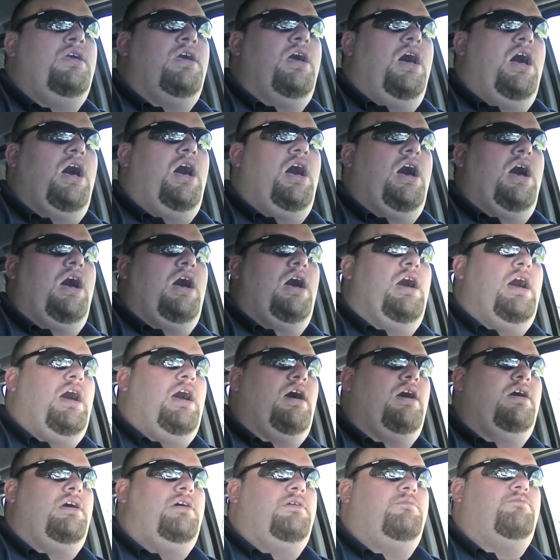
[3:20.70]

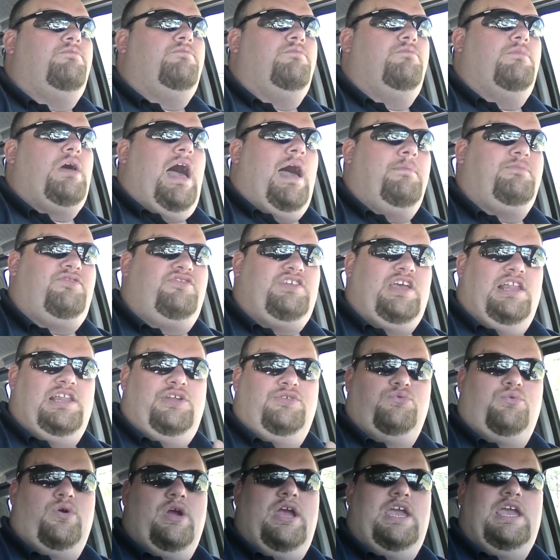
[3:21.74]
I'm
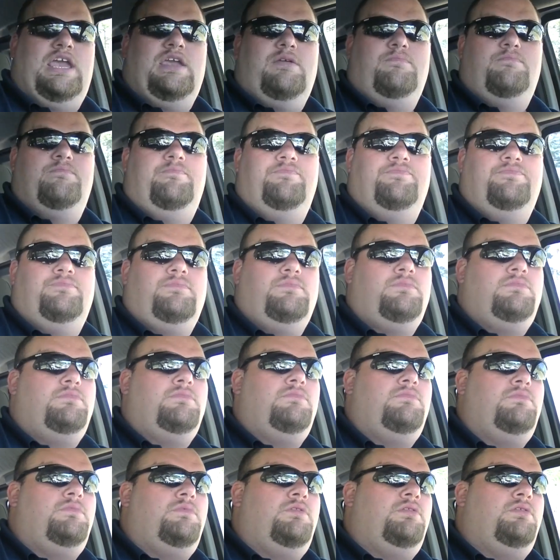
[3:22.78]
selling Ring
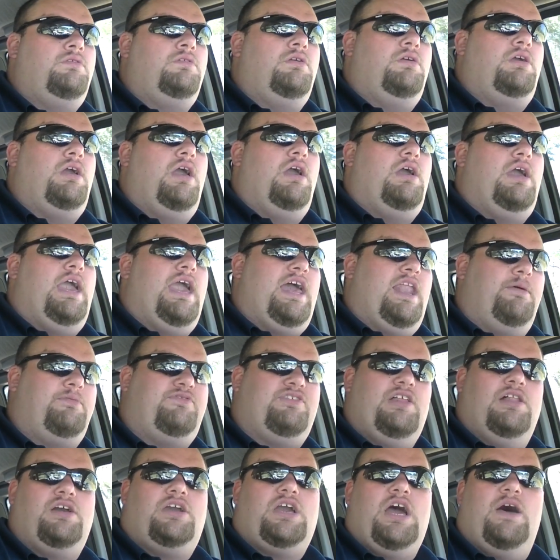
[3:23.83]
and I'm
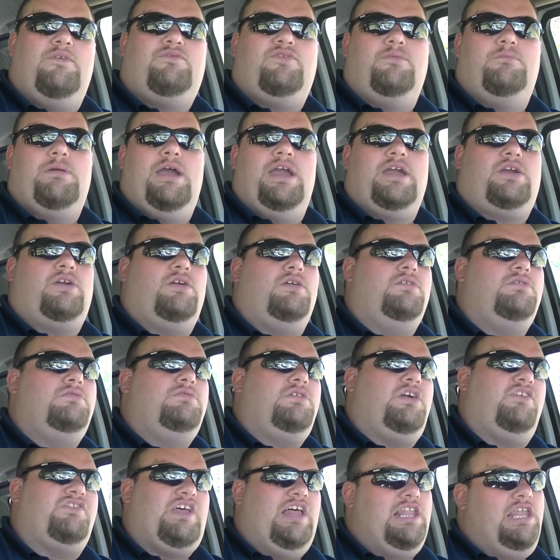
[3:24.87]
selling Comfort Maker
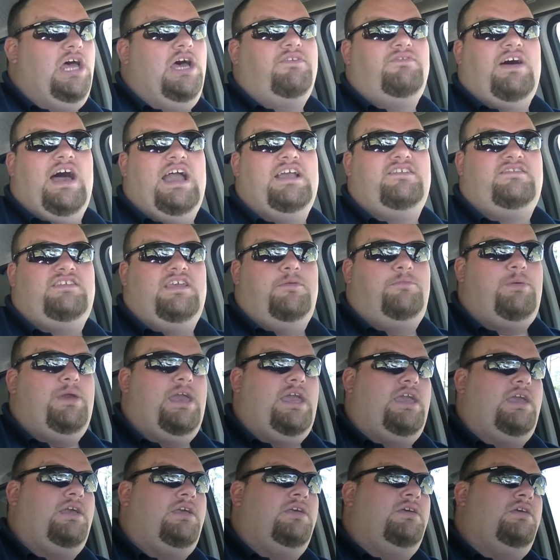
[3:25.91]
because I love
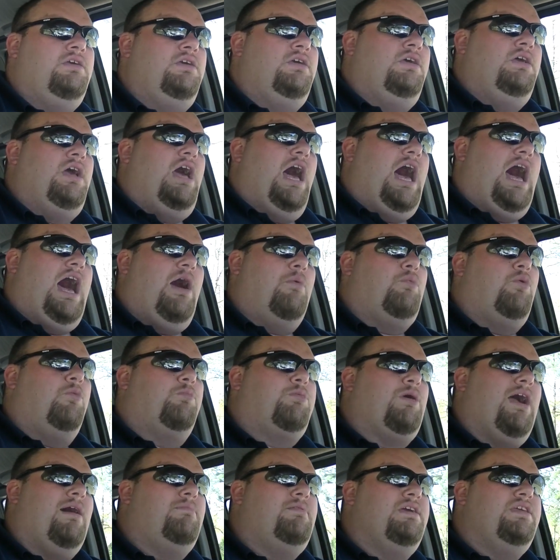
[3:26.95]
ICP. I will
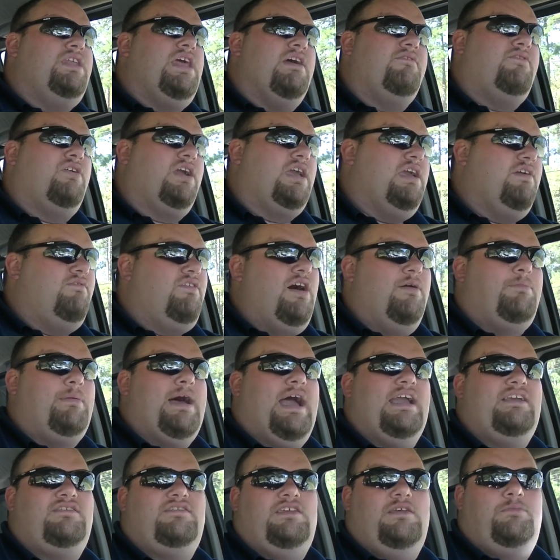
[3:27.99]
probably never give up
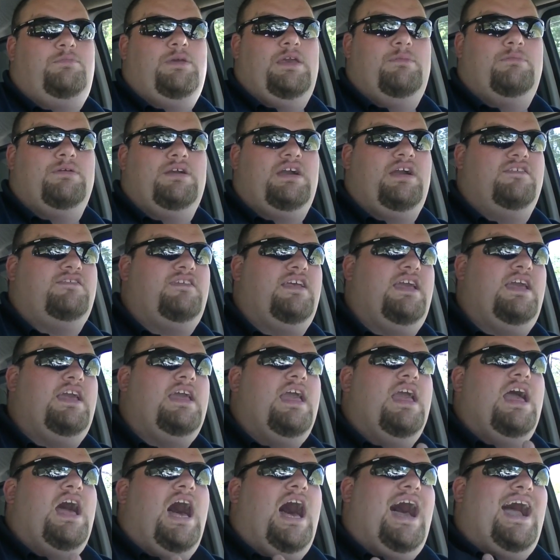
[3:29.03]
ICP because
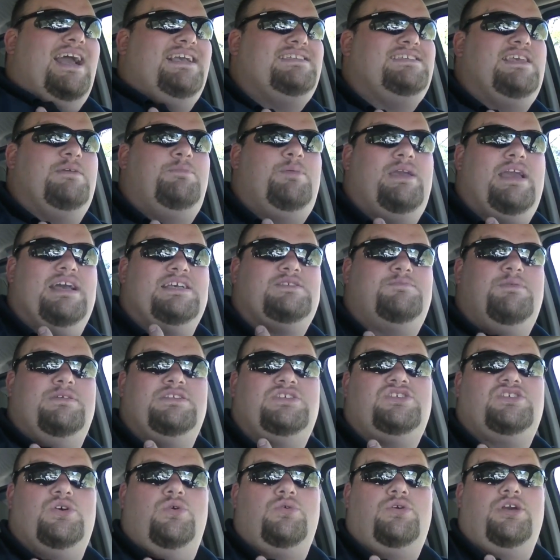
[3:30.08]
ICP has
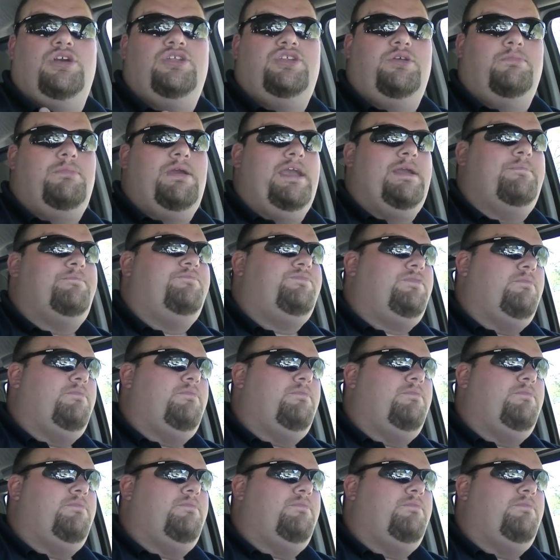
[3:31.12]
been so good to me.